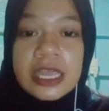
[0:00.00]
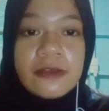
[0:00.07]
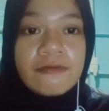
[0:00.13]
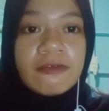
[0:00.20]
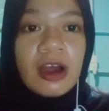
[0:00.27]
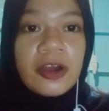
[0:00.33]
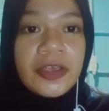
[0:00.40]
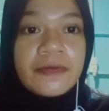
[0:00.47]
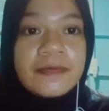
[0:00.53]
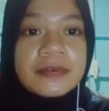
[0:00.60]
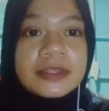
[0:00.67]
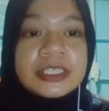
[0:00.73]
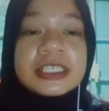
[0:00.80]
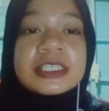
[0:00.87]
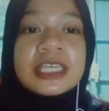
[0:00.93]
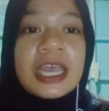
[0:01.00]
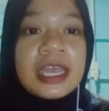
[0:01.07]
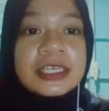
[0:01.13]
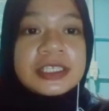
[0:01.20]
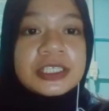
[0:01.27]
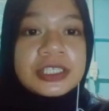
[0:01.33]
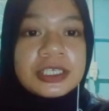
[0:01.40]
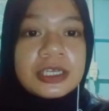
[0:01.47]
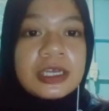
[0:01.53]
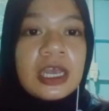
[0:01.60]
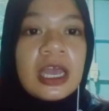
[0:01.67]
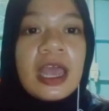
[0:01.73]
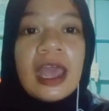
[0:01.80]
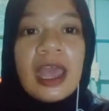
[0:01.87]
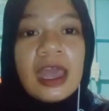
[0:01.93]
T5, the test.
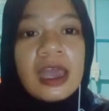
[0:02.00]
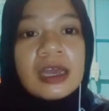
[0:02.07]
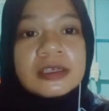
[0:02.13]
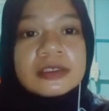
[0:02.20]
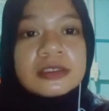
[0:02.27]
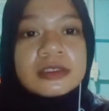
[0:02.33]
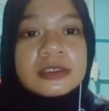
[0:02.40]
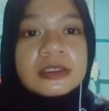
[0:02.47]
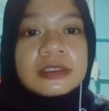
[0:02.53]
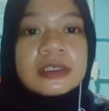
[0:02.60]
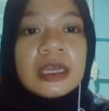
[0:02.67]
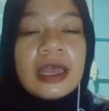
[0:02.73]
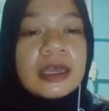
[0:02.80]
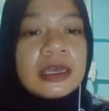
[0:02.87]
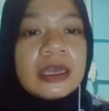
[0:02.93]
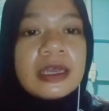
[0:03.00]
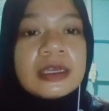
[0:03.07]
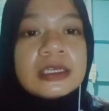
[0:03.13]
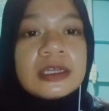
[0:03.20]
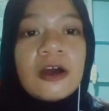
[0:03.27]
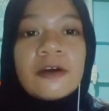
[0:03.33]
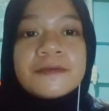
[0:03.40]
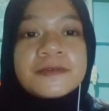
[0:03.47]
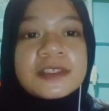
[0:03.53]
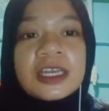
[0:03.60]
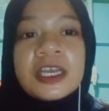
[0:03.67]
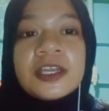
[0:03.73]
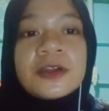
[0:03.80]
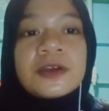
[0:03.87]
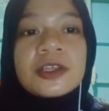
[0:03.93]
And
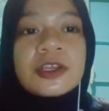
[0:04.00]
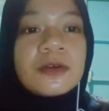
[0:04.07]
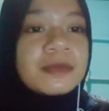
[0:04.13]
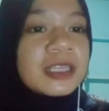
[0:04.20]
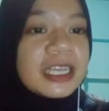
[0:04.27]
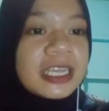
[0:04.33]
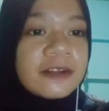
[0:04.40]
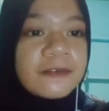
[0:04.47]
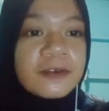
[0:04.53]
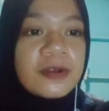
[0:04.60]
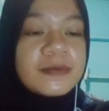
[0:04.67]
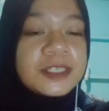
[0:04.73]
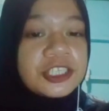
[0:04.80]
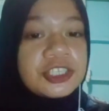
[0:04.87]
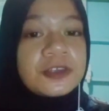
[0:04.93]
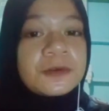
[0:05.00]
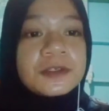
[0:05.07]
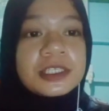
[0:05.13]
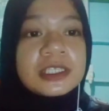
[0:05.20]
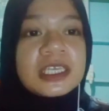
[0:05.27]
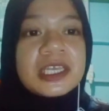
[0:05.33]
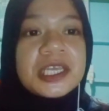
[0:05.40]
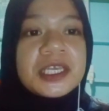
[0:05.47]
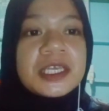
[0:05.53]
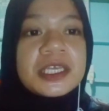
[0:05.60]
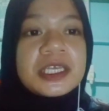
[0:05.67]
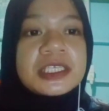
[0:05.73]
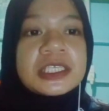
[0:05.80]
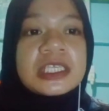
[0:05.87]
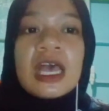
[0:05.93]
oft heard complaint from teachers
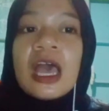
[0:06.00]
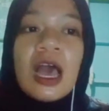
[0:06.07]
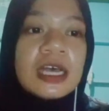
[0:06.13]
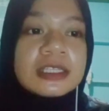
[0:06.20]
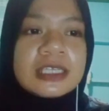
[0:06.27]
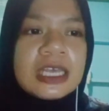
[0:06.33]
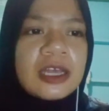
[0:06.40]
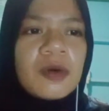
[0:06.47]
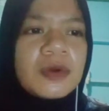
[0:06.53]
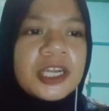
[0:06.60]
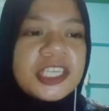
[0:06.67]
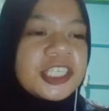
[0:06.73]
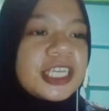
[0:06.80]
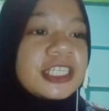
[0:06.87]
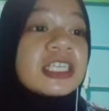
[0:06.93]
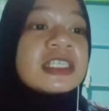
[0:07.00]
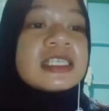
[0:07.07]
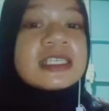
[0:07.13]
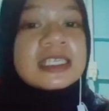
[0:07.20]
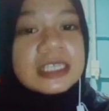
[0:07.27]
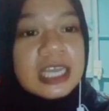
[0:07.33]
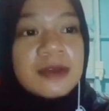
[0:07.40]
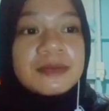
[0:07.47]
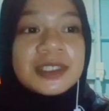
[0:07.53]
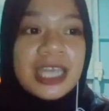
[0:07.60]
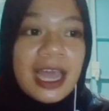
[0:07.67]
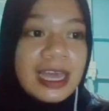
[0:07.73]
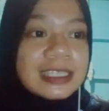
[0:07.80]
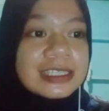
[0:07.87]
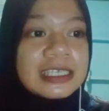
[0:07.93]
is that our education system
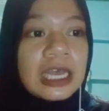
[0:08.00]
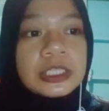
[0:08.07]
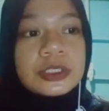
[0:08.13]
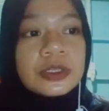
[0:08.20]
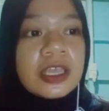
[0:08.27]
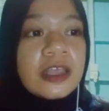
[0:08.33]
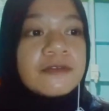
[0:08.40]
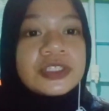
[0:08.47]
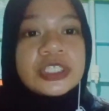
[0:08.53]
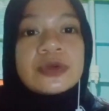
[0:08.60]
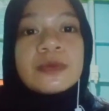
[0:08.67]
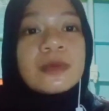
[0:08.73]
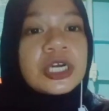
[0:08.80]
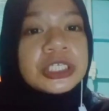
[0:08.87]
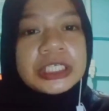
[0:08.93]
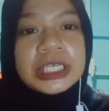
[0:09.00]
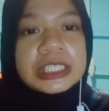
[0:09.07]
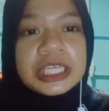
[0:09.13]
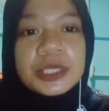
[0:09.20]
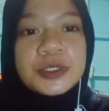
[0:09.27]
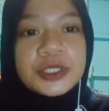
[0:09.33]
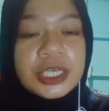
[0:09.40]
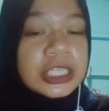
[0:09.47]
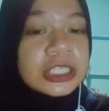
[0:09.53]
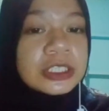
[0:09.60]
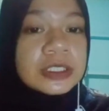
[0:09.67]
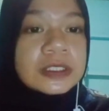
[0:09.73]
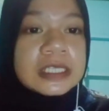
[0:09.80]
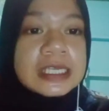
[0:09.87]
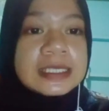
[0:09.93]
tends to give too much
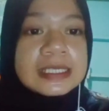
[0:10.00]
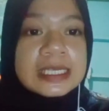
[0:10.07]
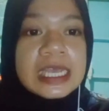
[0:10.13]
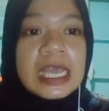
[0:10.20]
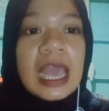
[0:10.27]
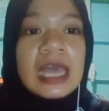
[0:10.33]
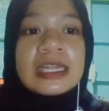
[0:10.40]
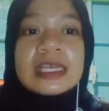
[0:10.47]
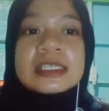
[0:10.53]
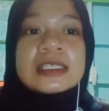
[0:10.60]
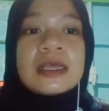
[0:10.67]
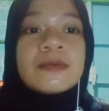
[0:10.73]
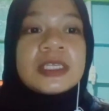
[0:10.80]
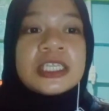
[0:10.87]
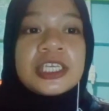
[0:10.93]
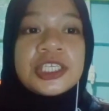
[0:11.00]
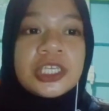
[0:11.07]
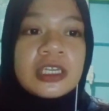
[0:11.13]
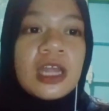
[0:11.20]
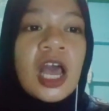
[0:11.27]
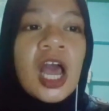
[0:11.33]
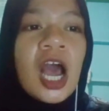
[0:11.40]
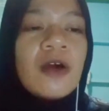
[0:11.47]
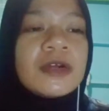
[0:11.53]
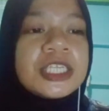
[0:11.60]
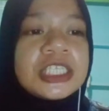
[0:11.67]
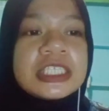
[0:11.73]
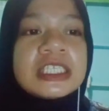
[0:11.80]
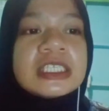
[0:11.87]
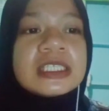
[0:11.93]
attention to testing and examination.
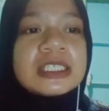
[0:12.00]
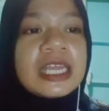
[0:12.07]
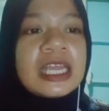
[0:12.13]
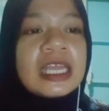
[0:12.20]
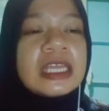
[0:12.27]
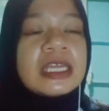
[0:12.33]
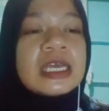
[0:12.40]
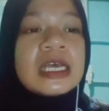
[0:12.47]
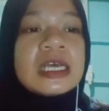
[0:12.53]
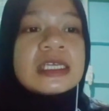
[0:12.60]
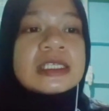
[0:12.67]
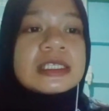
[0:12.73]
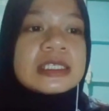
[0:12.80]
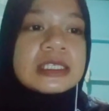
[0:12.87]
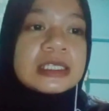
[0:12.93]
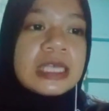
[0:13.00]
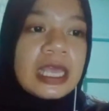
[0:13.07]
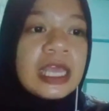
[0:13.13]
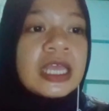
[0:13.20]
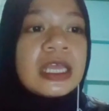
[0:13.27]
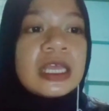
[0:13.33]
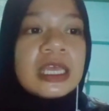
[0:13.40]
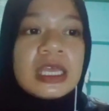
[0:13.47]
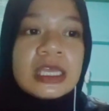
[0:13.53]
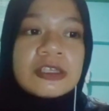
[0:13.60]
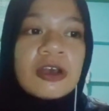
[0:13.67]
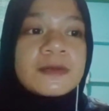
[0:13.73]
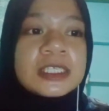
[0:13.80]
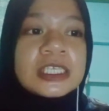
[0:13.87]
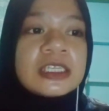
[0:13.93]
Our teaching, they say,
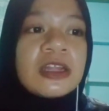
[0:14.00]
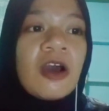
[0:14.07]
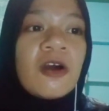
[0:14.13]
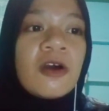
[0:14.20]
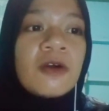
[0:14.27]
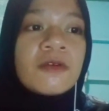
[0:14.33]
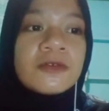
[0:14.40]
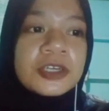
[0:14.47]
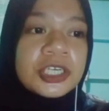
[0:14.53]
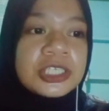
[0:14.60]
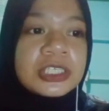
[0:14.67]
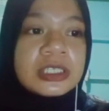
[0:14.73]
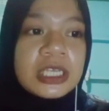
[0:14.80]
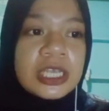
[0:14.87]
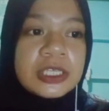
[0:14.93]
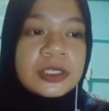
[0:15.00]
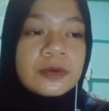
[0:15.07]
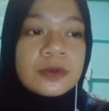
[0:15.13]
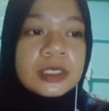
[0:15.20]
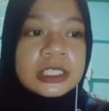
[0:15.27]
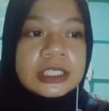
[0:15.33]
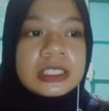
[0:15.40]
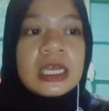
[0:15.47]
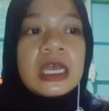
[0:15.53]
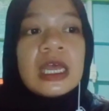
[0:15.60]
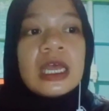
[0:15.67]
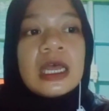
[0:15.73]
is often overshadowed